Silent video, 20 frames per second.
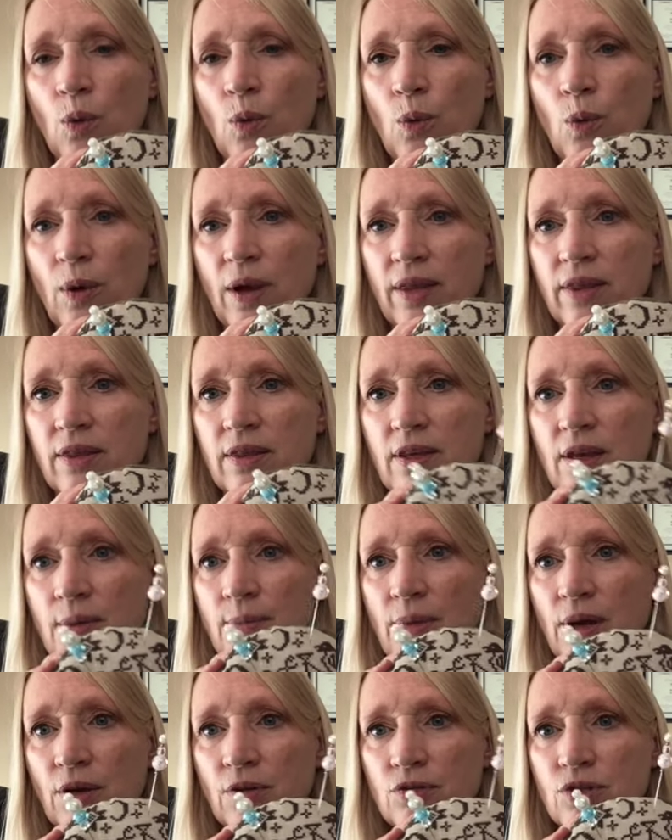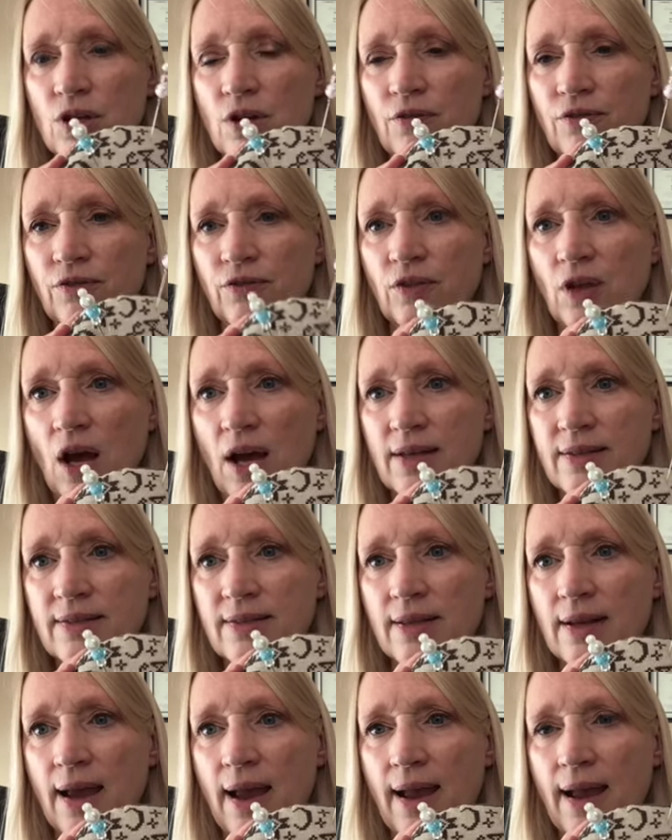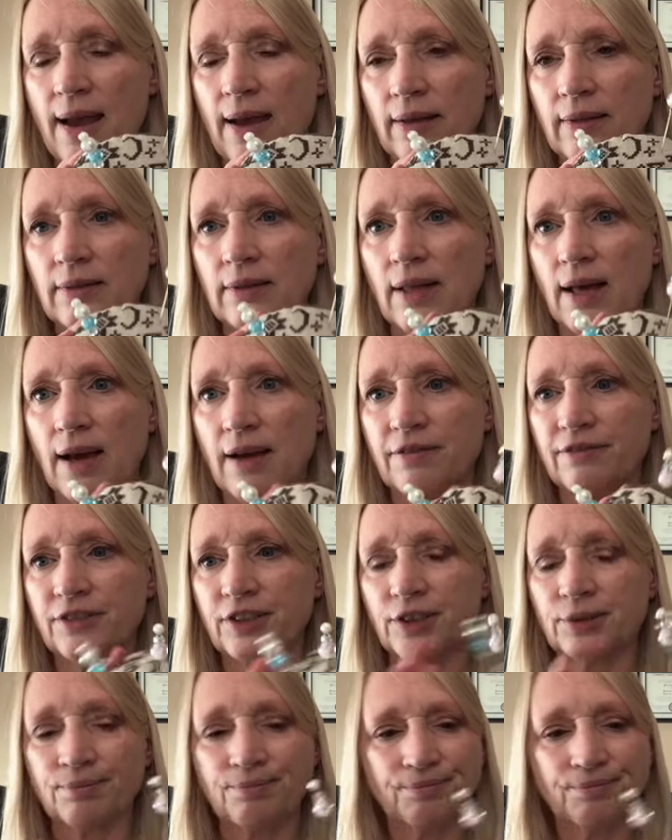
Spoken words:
with the amount of floss that I had left.